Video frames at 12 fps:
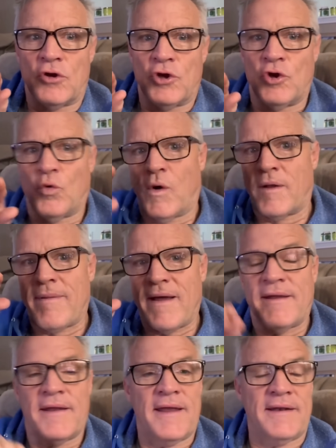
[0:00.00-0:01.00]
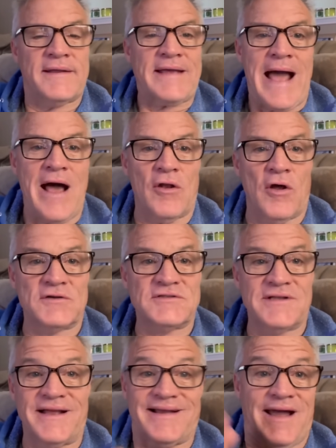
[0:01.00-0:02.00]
you know, what about it? And Kyle Larson's like,